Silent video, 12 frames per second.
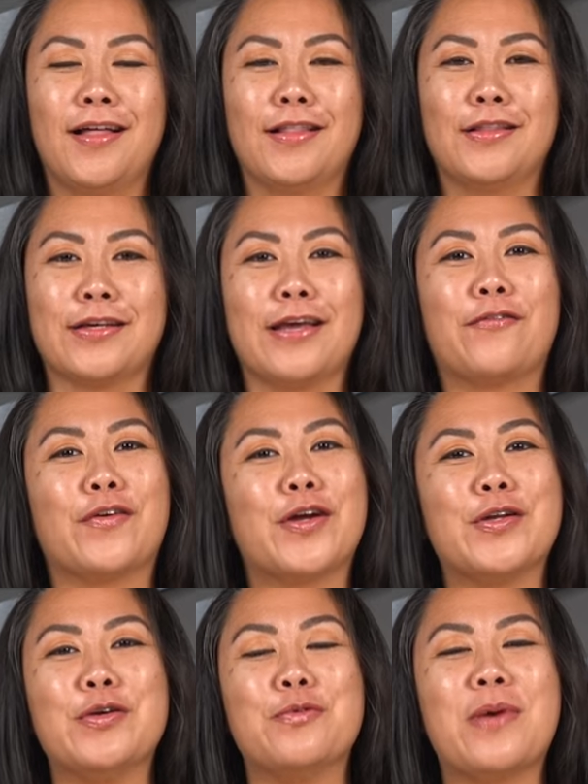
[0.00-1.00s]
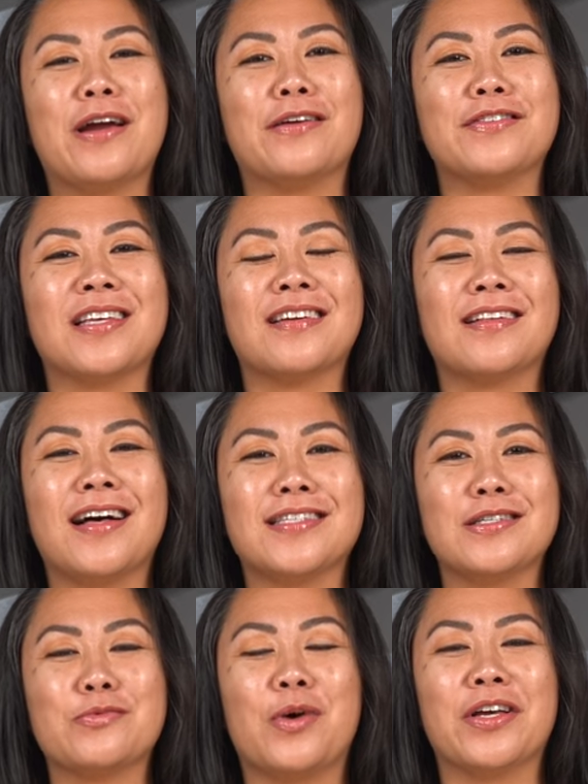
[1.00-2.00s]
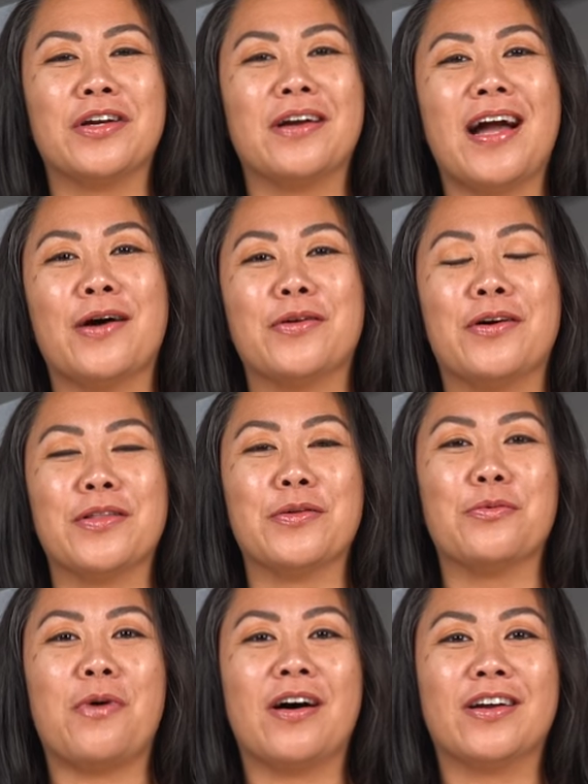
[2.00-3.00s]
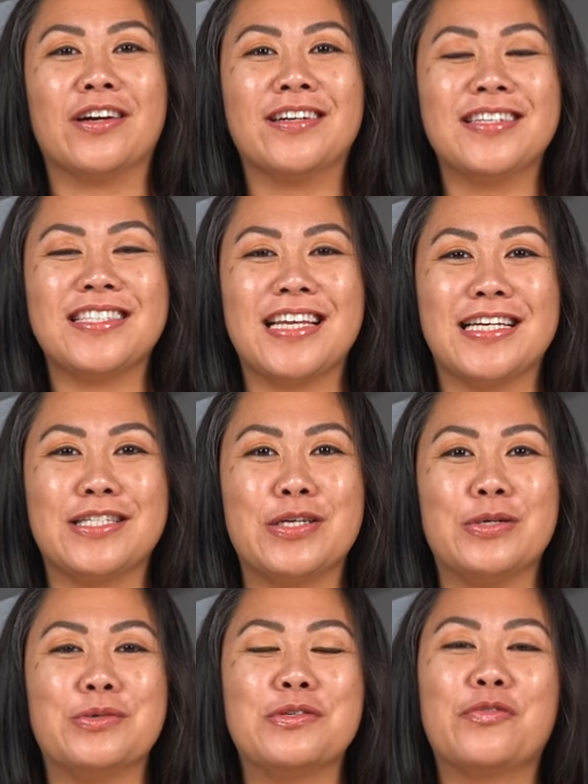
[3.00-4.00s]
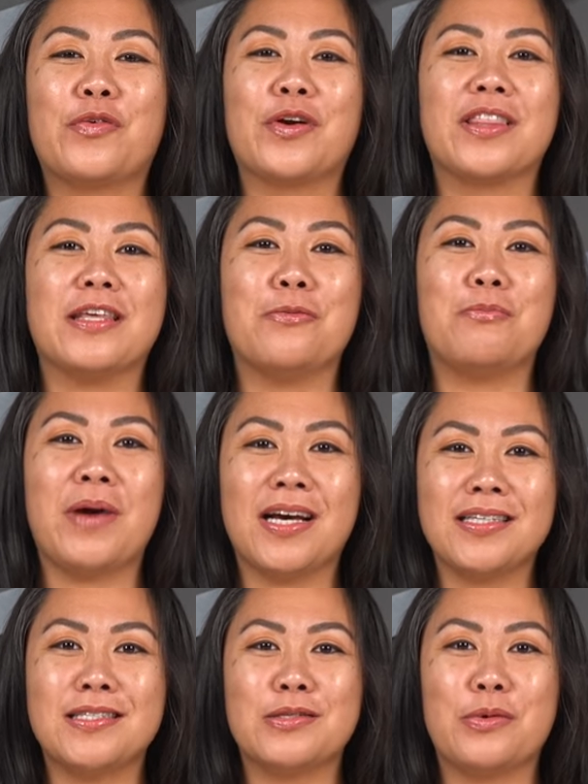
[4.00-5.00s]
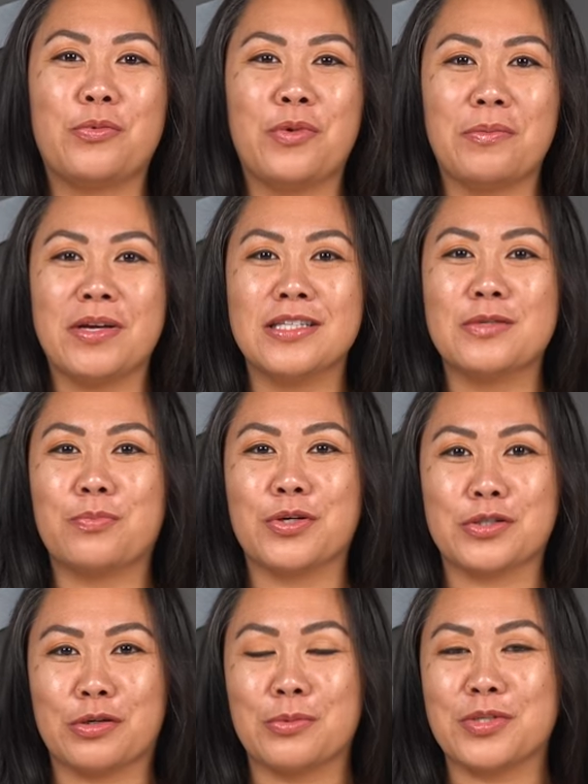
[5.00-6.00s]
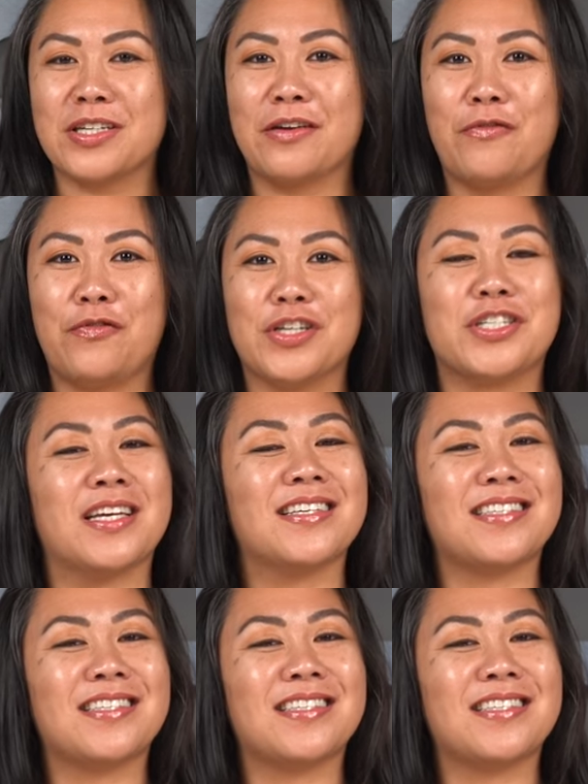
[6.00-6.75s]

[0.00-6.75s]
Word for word: Looking for a new pair of sunglasses while you're out on the water? Stay tuned for the best women's prescription fishing